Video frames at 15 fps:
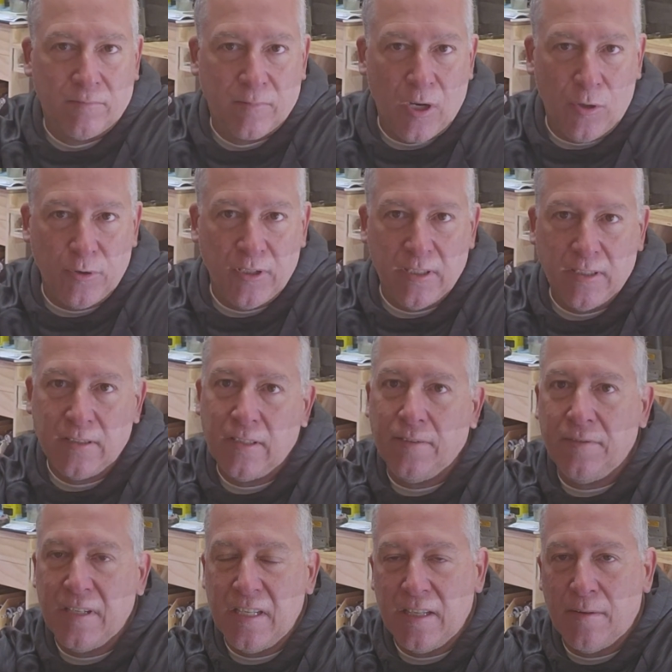Coaches, if
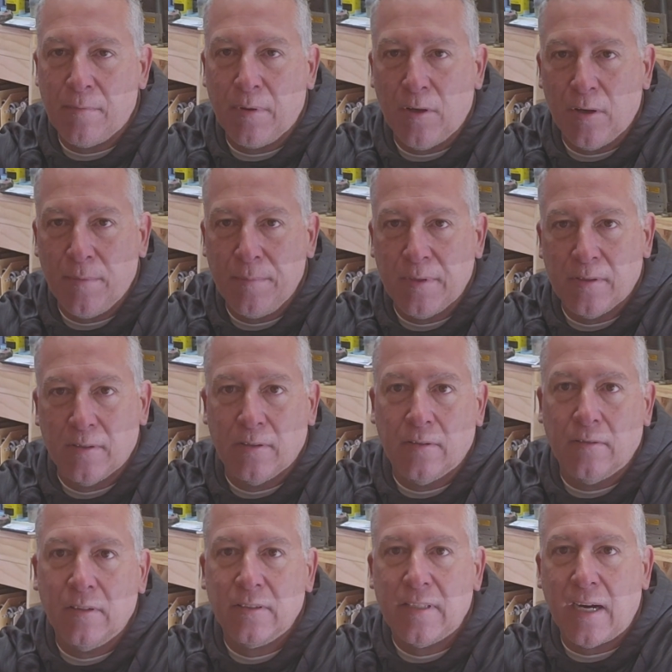you need to blow up
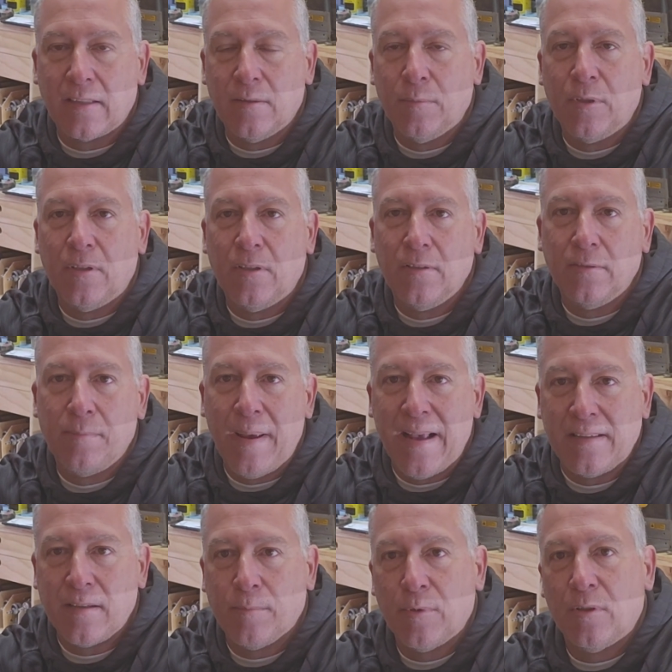your soccer balls,
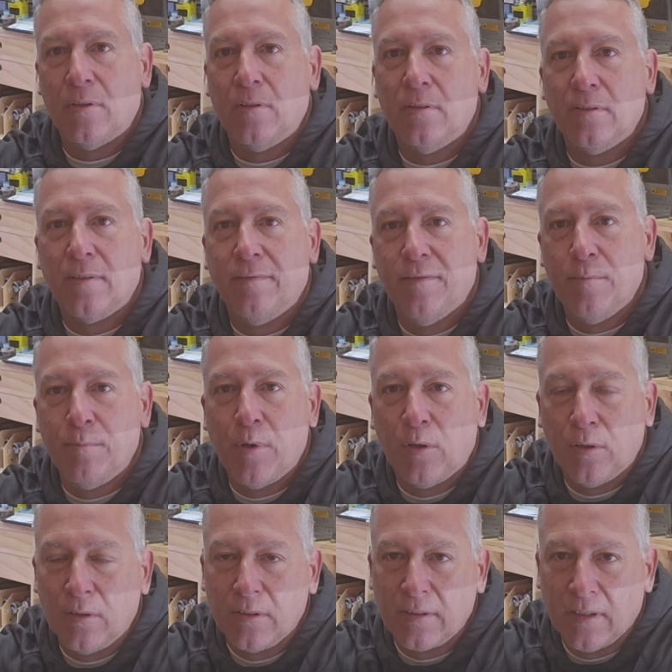basketballs,
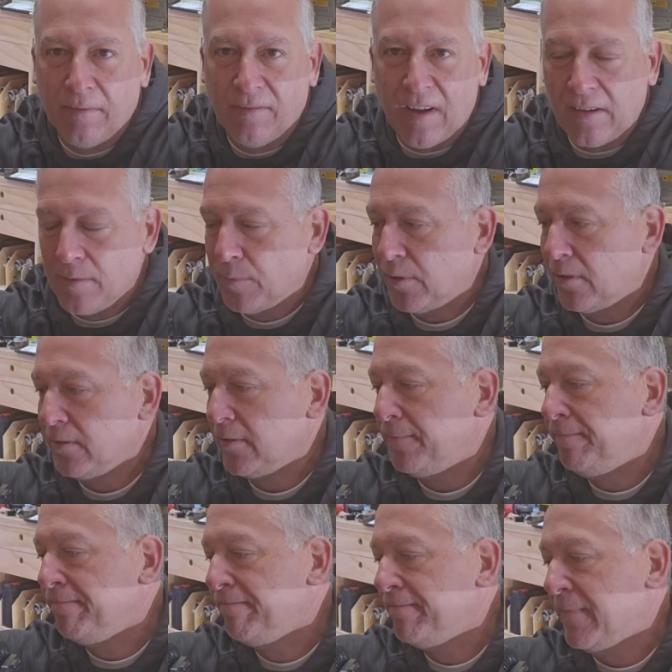footballs, volleyballs,
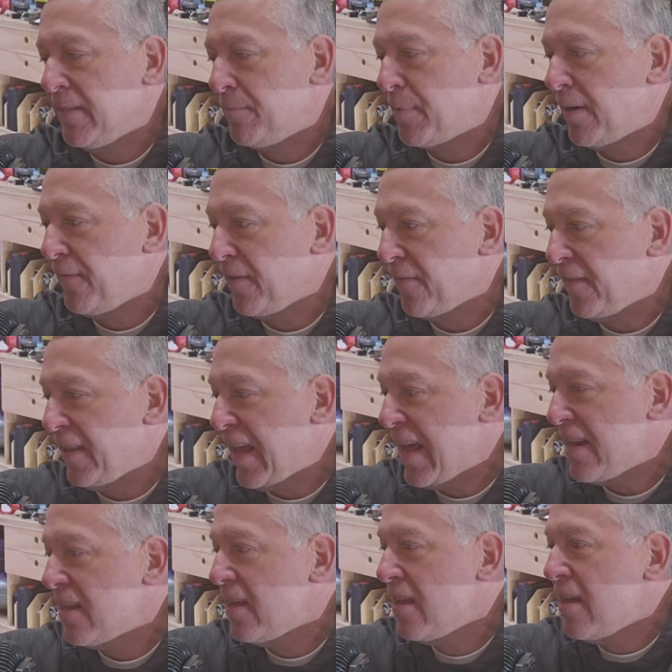it's perfect for that.